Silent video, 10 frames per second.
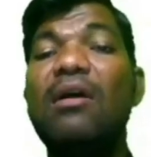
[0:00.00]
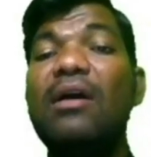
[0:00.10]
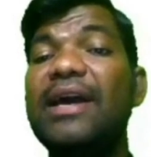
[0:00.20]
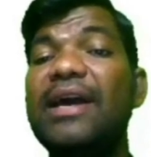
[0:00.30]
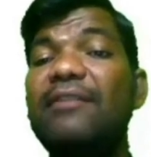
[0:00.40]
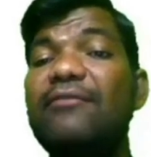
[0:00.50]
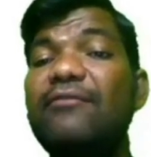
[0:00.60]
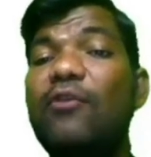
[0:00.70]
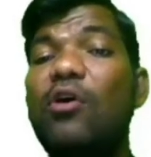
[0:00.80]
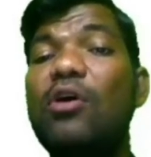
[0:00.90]
Here,
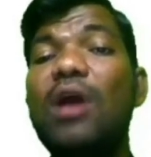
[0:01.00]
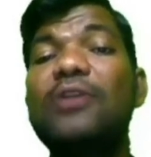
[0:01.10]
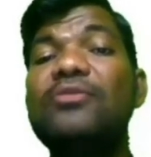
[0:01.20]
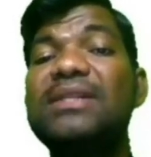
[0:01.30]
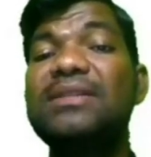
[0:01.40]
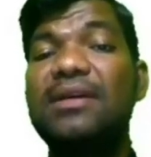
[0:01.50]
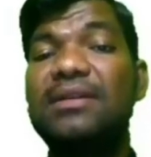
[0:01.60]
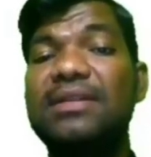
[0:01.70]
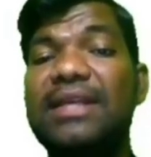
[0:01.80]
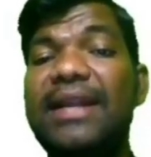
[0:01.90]
4 arguments are
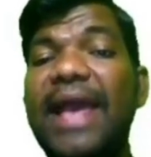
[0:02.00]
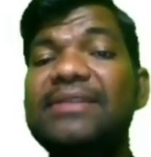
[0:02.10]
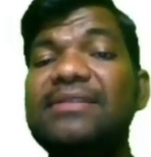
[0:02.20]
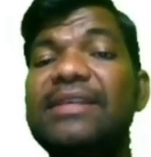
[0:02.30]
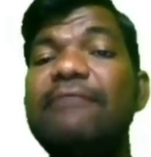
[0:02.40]
there, xc,